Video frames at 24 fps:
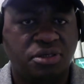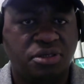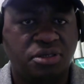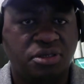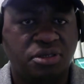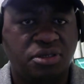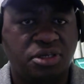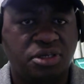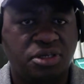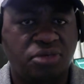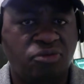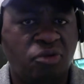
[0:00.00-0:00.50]

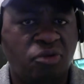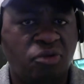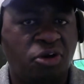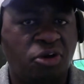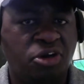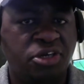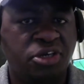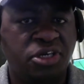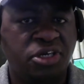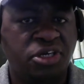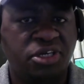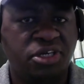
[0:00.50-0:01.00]
and we
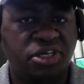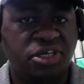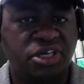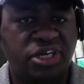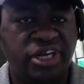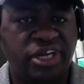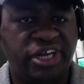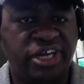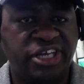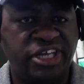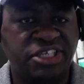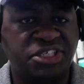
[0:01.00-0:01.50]
walk in and get
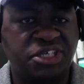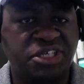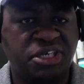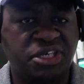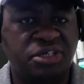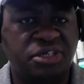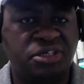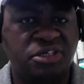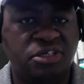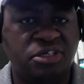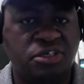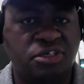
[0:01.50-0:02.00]
our ass
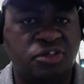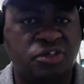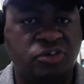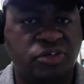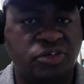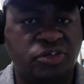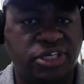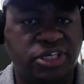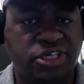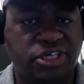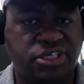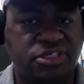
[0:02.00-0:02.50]
kicked in our own
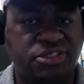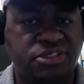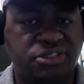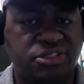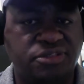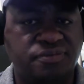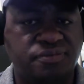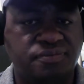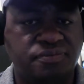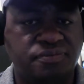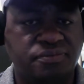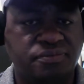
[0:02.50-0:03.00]

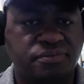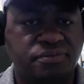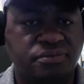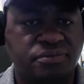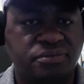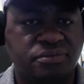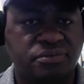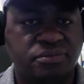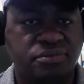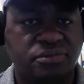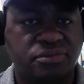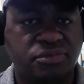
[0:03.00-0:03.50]
house.
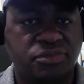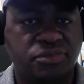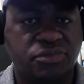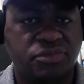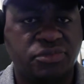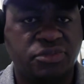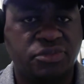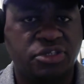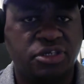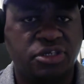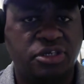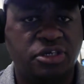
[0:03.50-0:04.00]

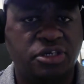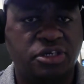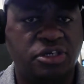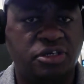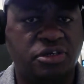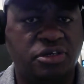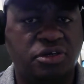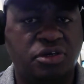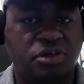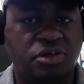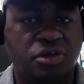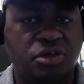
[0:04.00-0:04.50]

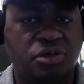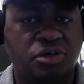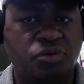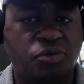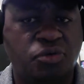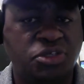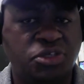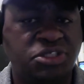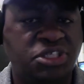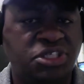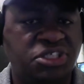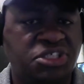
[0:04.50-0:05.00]

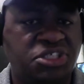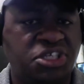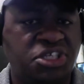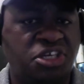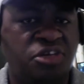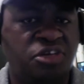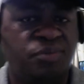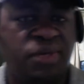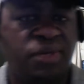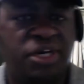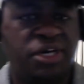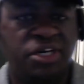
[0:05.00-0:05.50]
What does that say
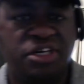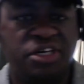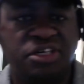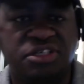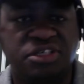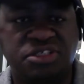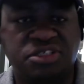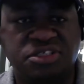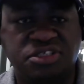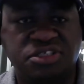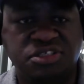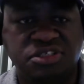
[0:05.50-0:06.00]
about
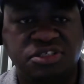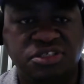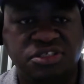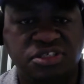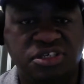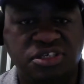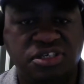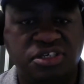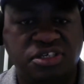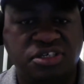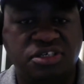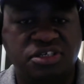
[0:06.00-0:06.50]
us,
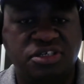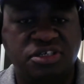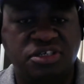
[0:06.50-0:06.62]
and